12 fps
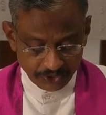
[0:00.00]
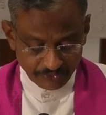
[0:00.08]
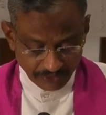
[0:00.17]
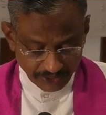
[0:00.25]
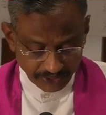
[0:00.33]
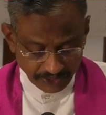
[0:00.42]

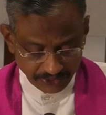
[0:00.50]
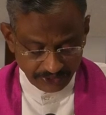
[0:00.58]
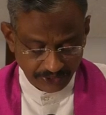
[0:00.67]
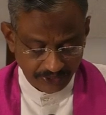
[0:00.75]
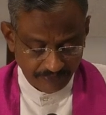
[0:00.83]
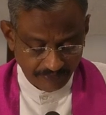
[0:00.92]

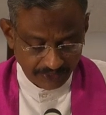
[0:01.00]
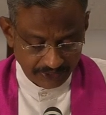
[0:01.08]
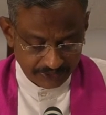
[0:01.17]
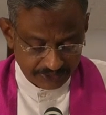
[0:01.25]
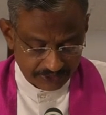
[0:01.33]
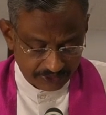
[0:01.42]
23
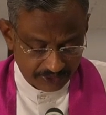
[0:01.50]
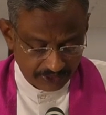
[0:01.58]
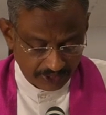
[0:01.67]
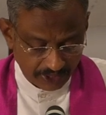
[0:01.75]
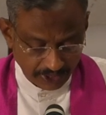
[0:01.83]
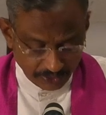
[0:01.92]
verse,
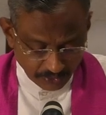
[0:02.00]
and